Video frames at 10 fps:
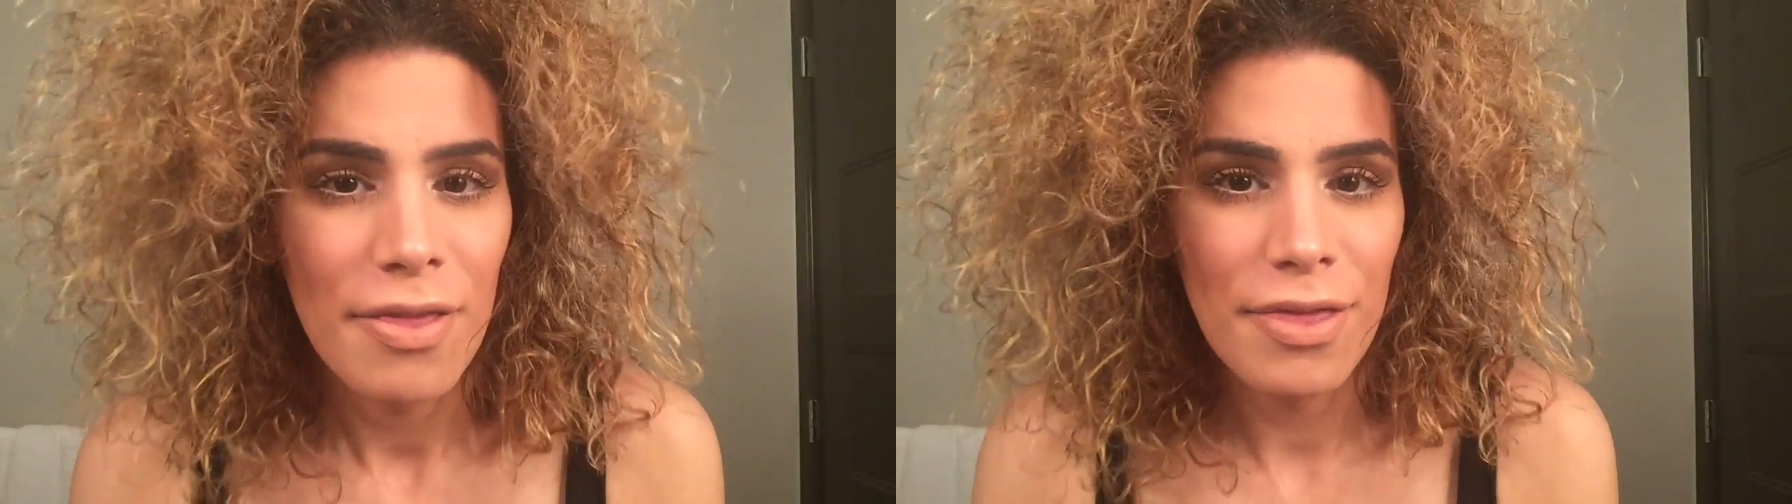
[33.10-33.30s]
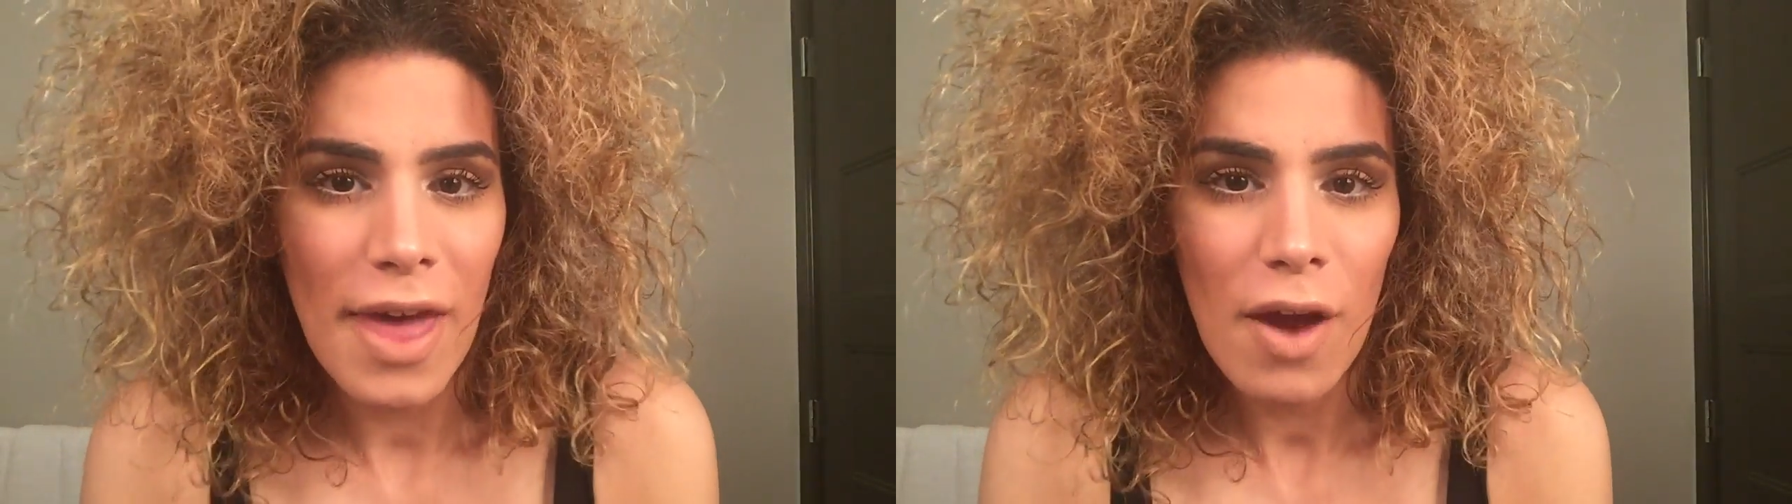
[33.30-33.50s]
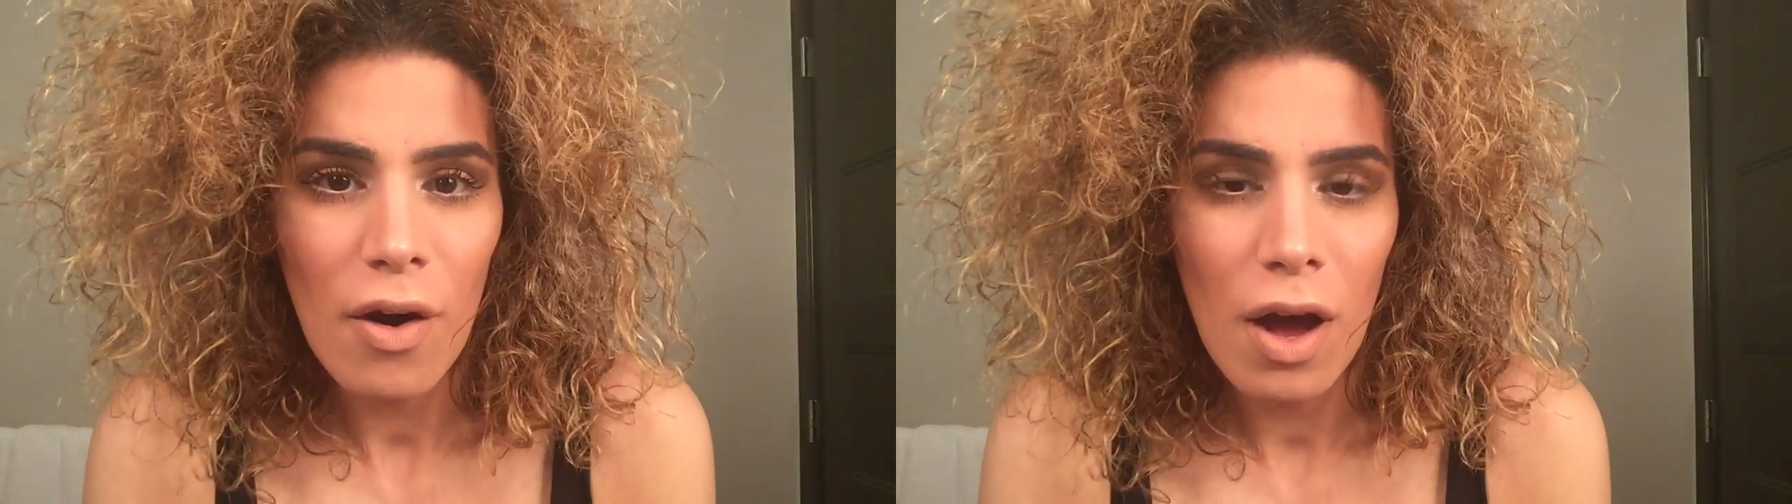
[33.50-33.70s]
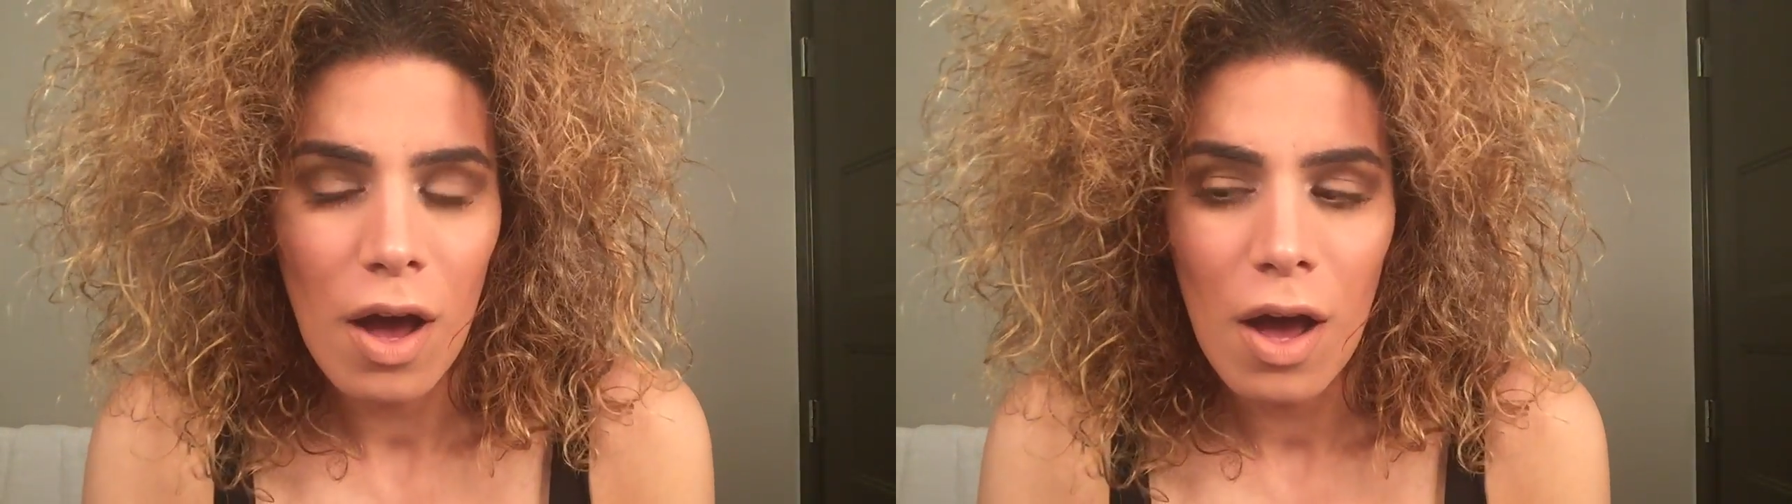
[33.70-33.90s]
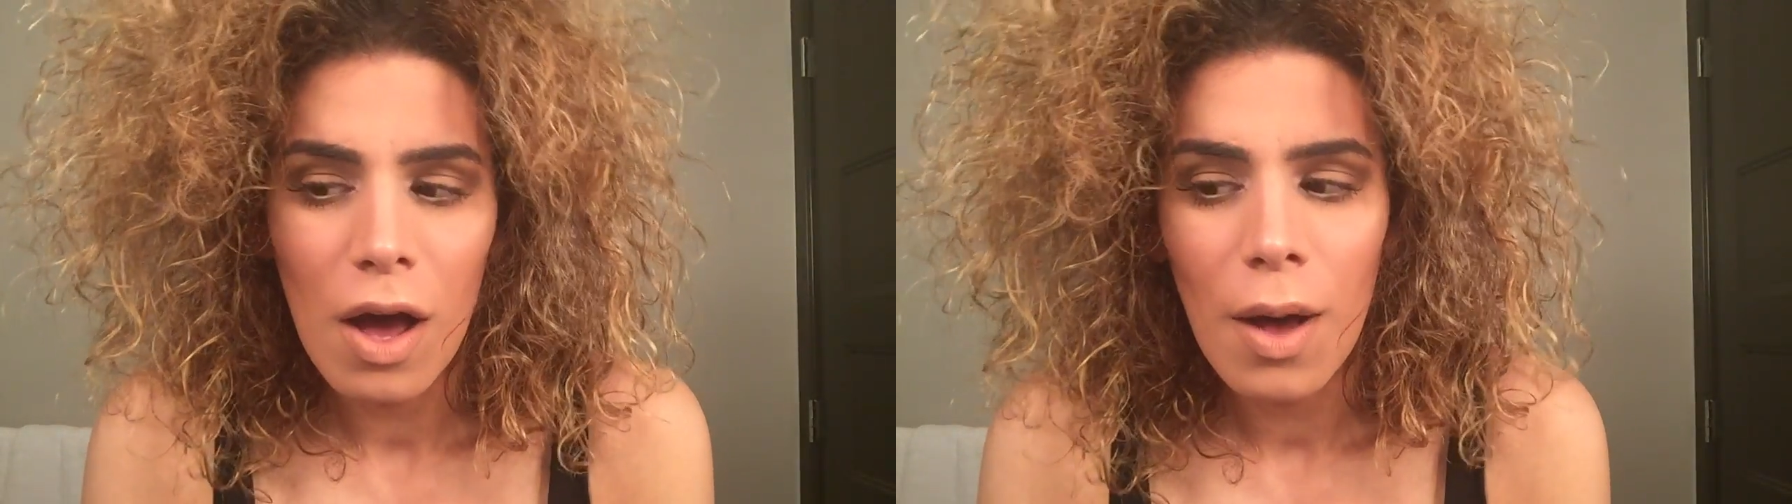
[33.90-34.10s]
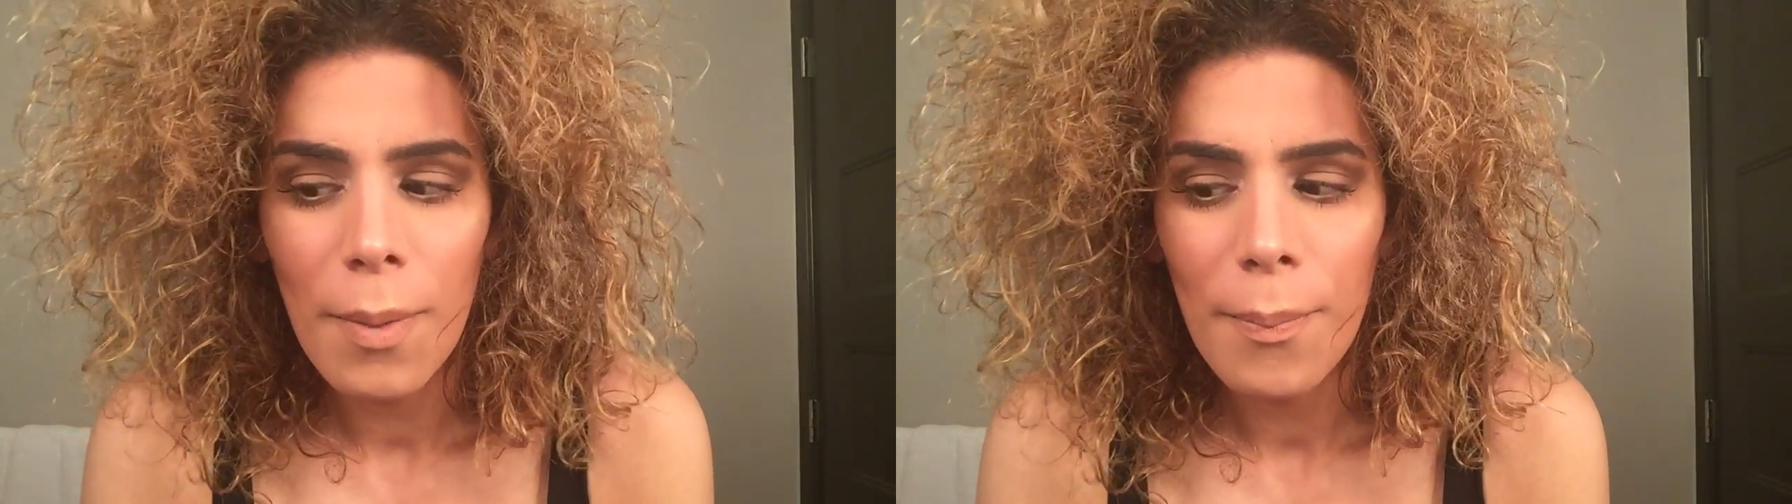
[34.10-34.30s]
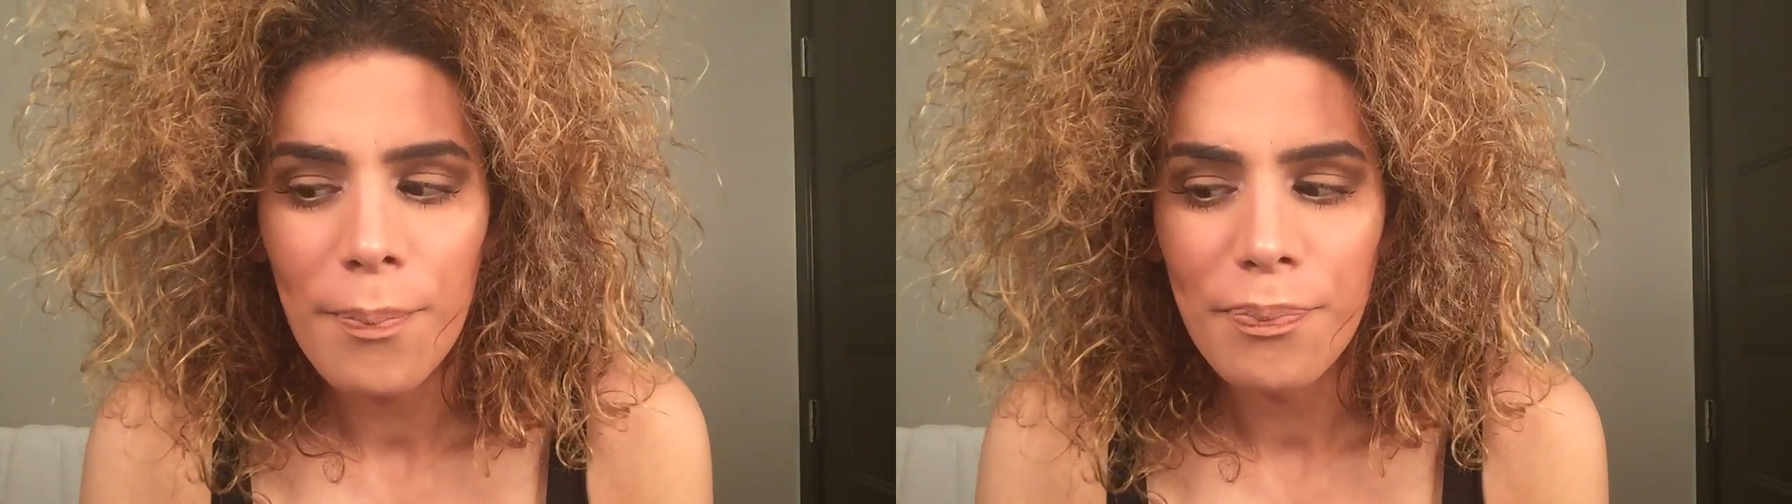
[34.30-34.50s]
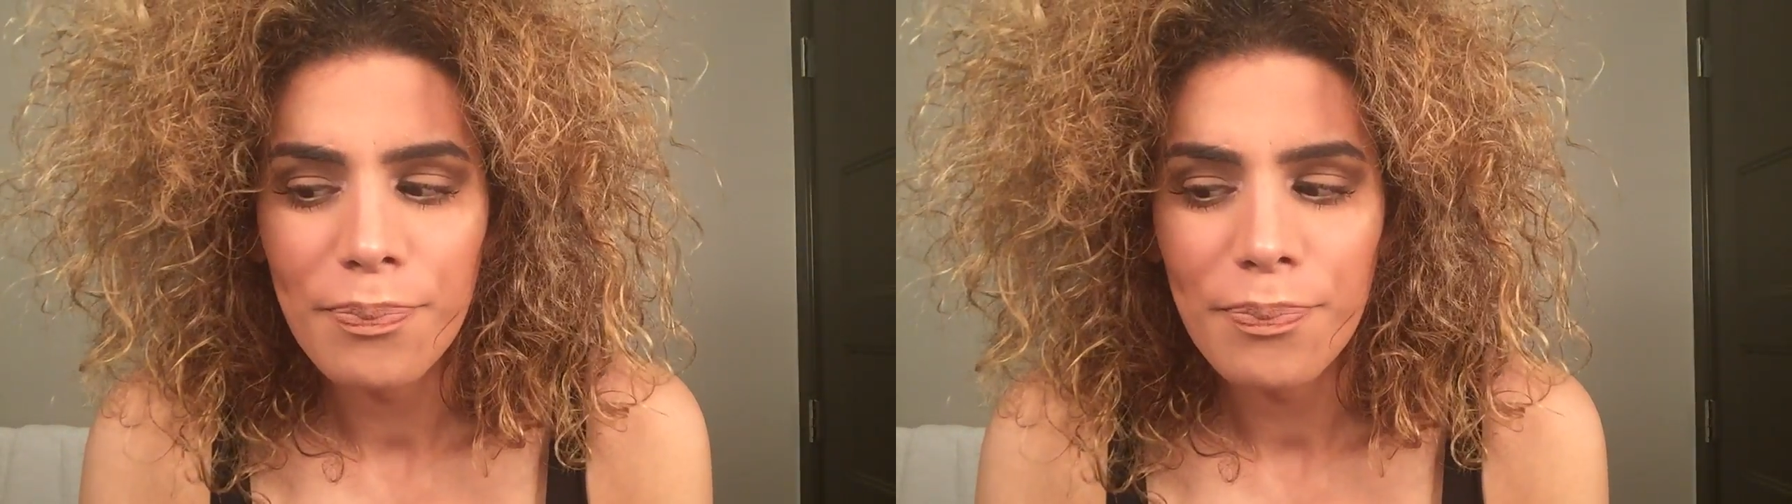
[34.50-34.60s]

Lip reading: There are